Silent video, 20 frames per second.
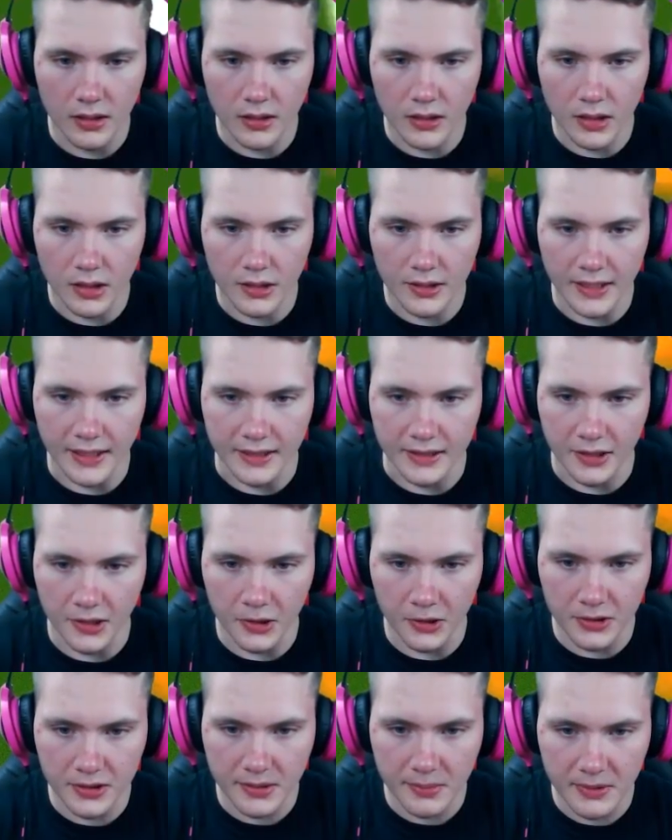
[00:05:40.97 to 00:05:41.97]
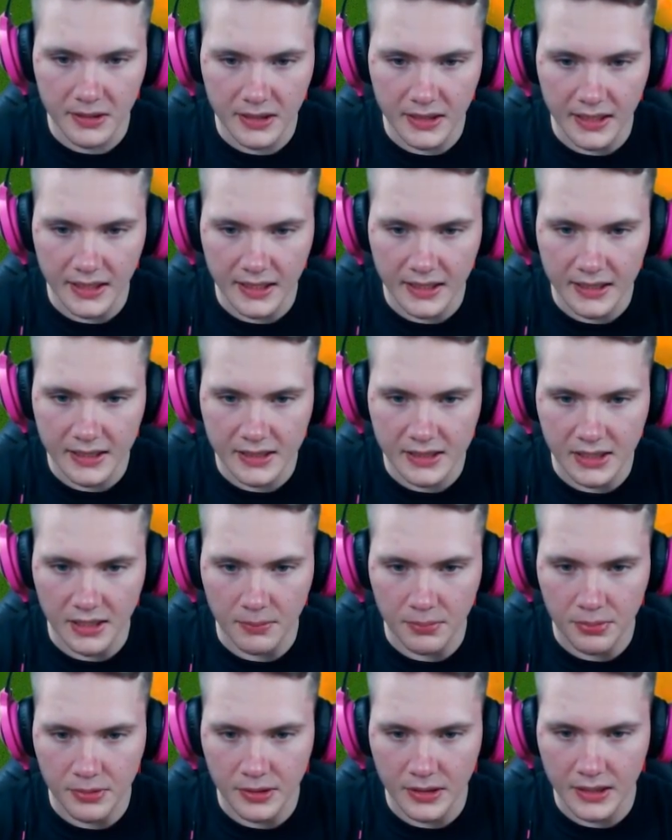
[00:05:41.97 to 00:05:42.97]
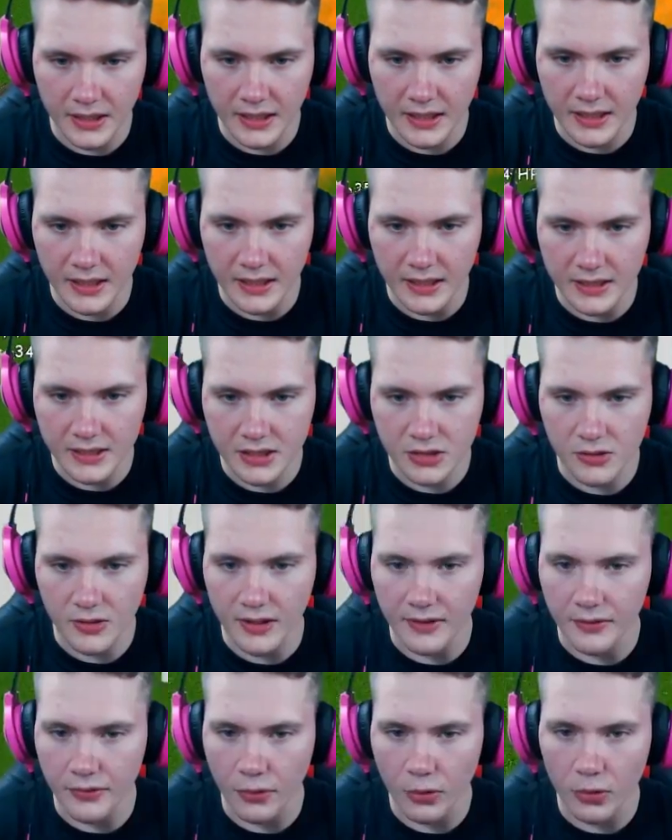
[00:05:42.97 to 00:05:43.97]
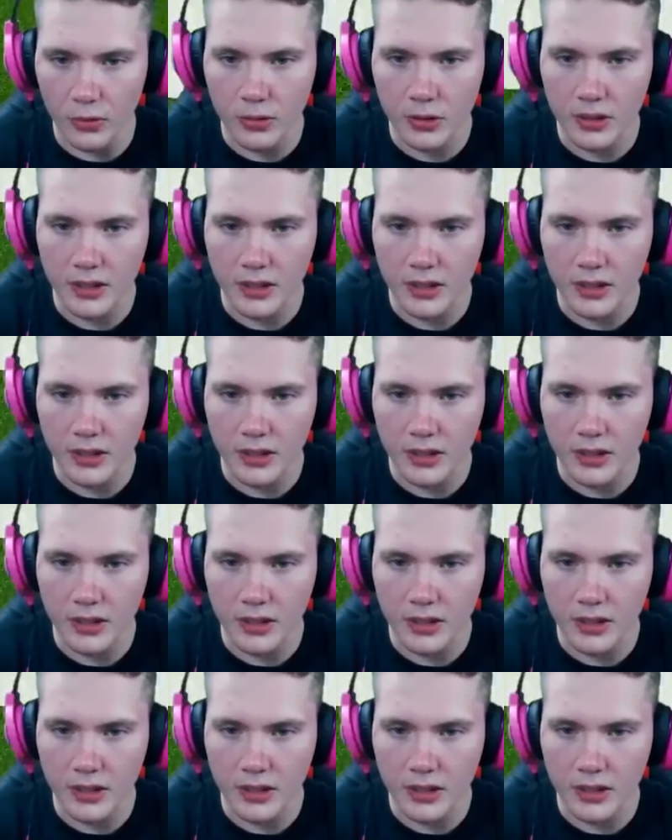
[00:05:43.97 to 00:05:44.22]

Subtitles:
okay, the ultimate is pretty straightforward.